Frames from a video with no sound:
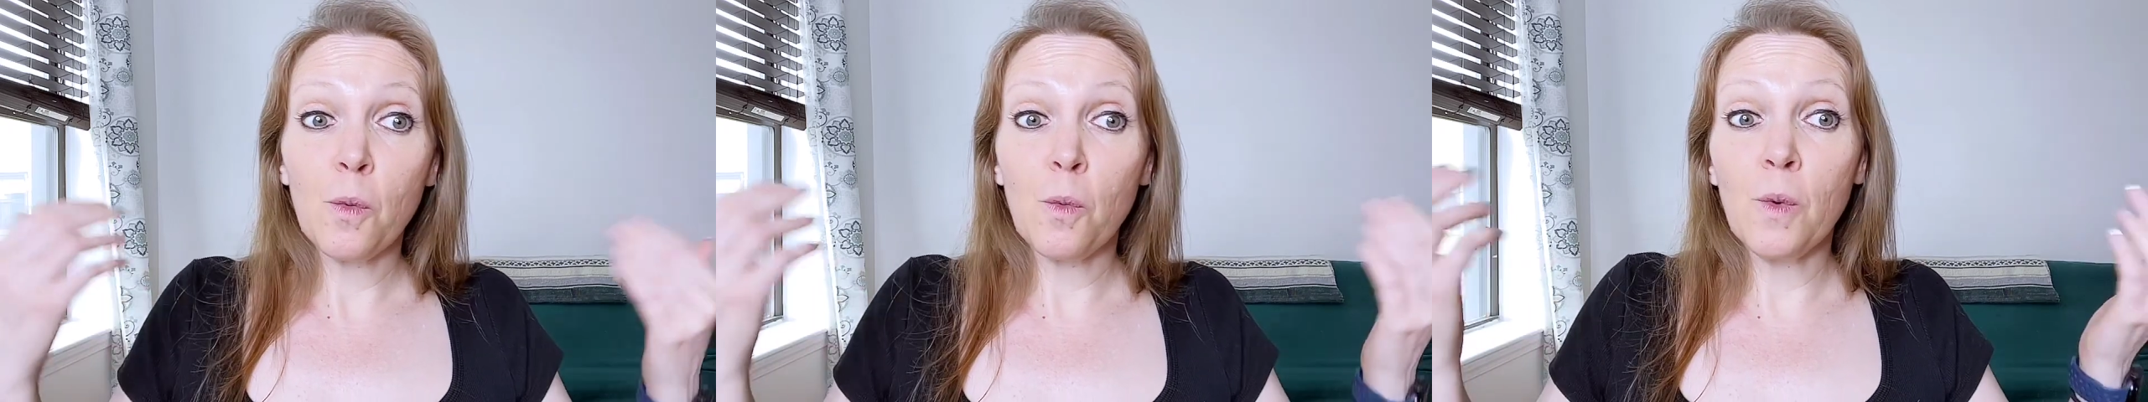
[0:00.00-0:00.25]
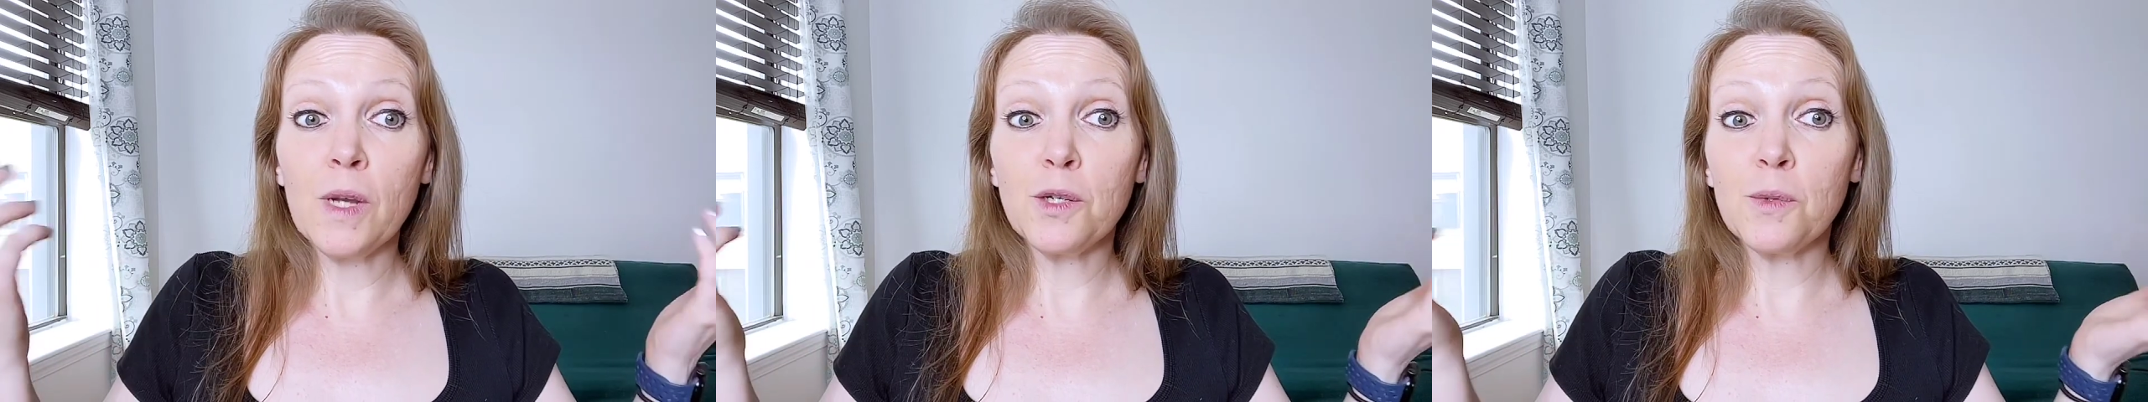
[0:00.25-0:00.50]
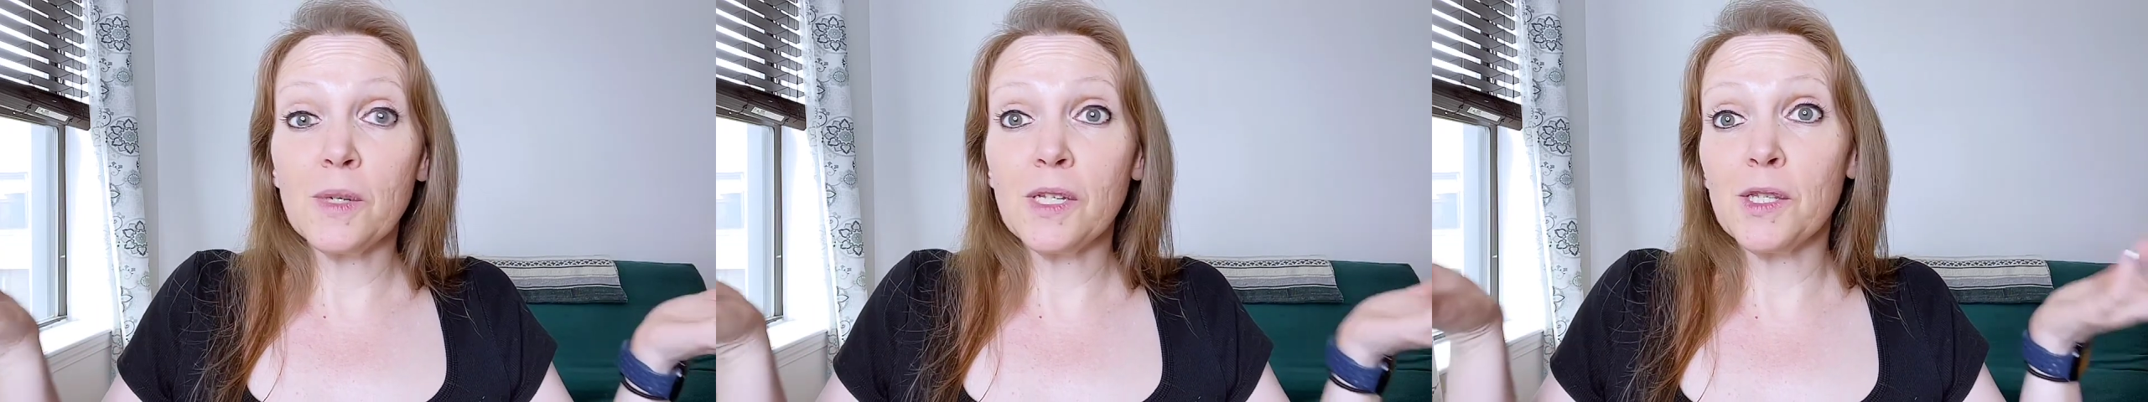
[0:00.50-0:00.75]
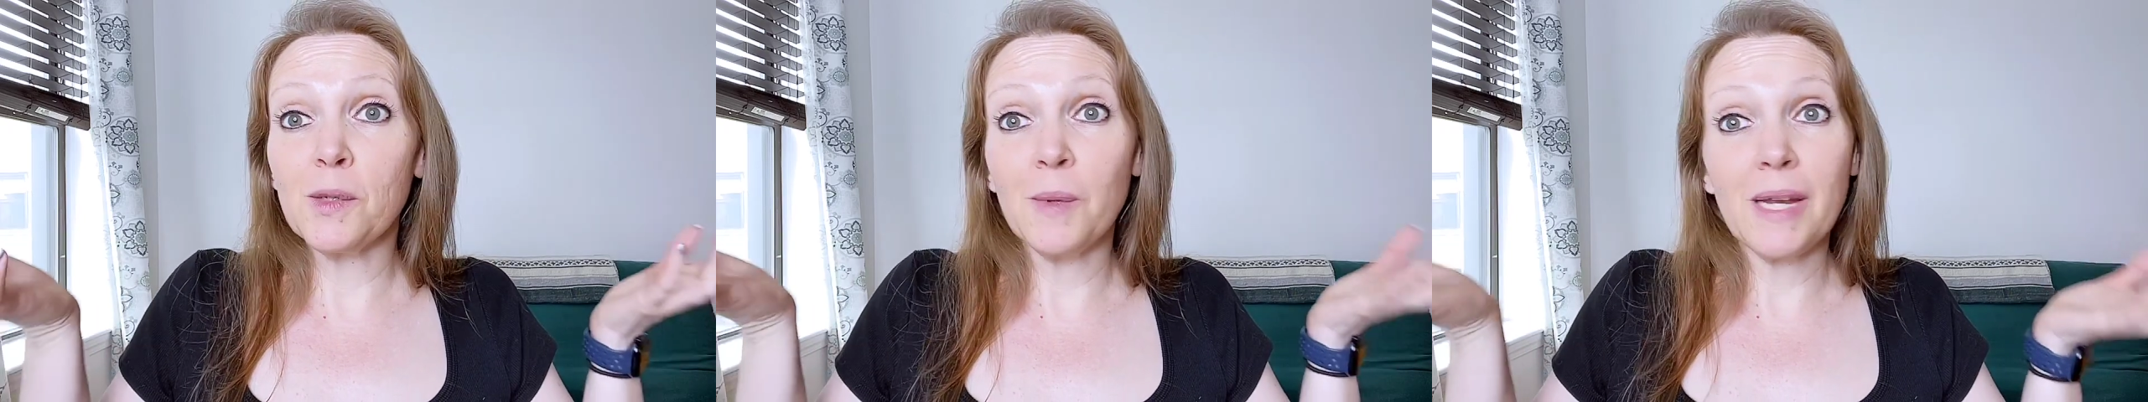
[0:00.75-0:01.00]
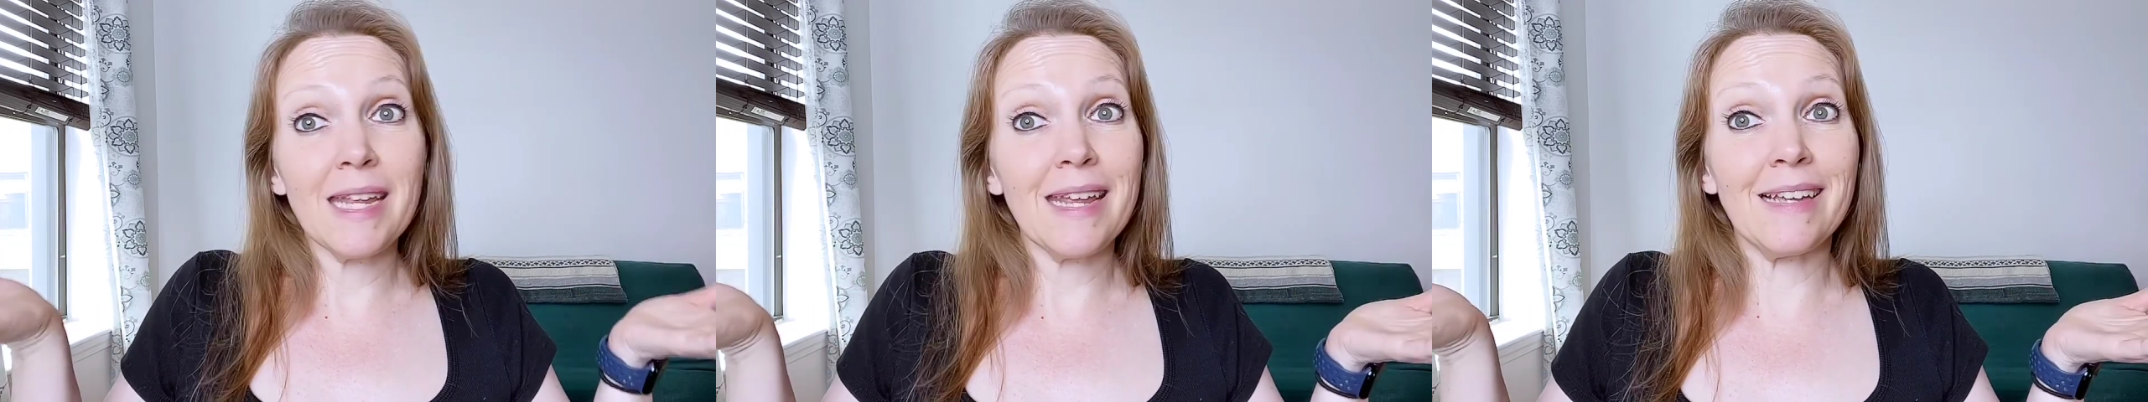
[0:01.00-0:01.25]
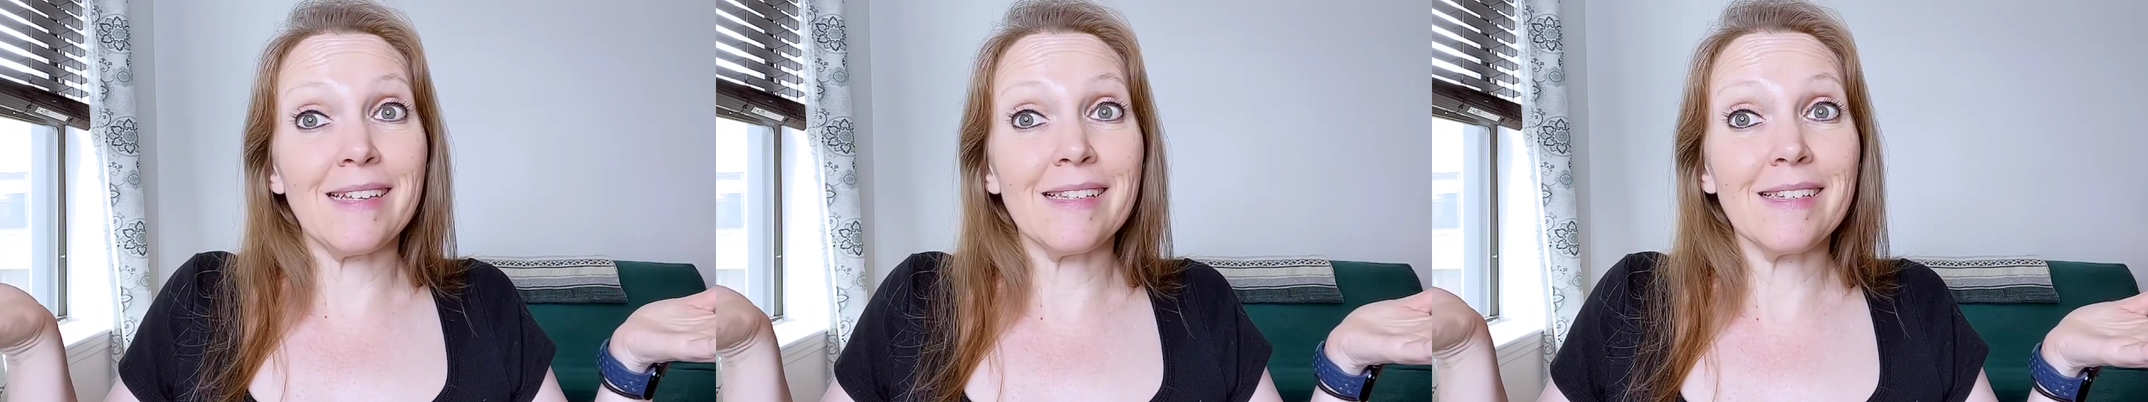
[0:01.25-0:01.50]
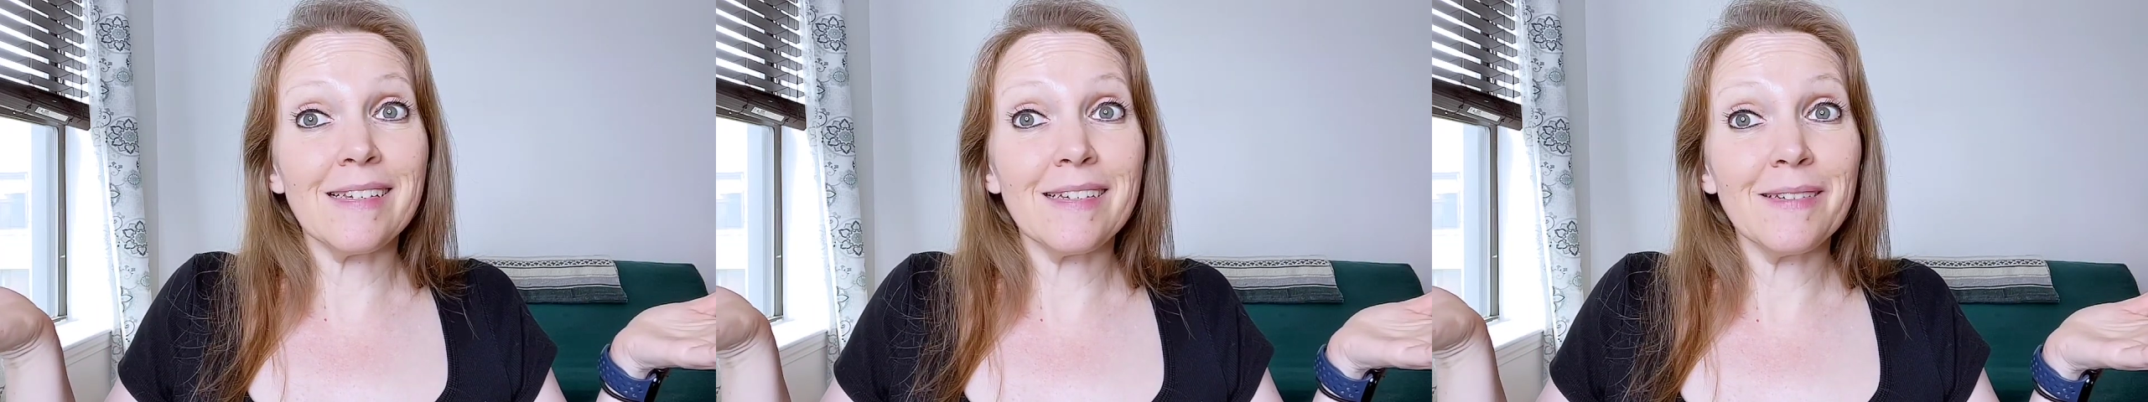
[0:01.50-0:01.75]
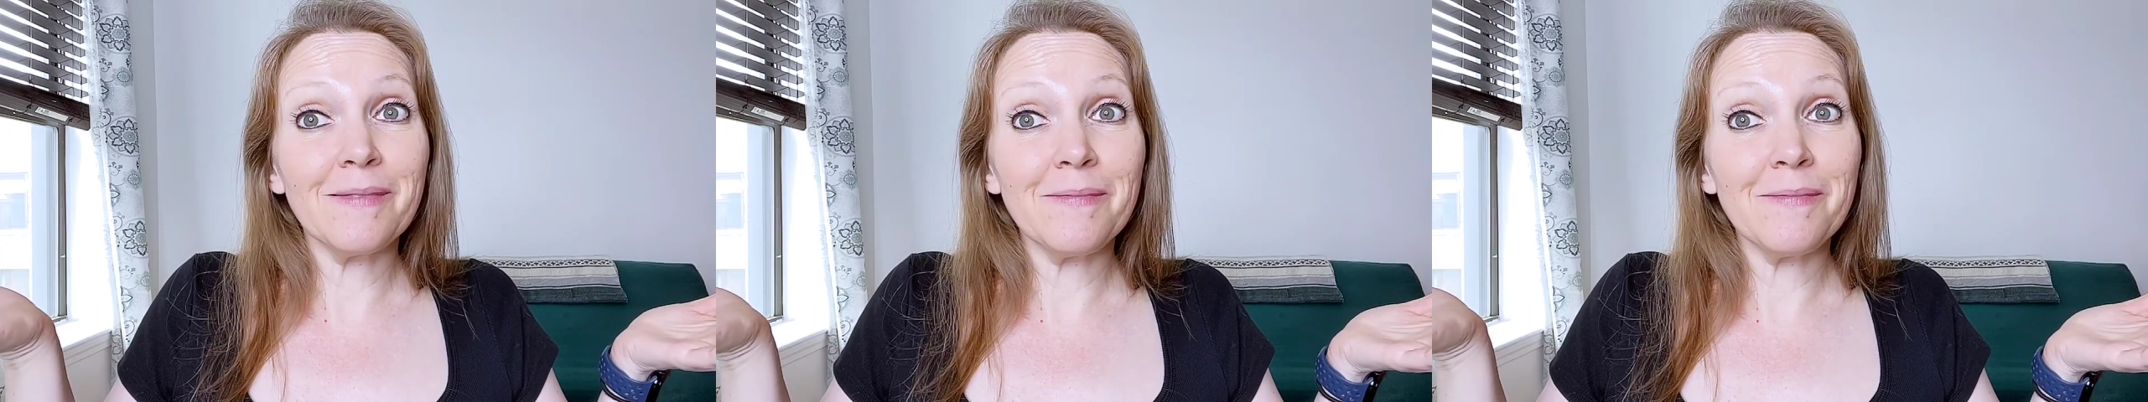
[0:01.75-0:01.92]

which was the wittiest?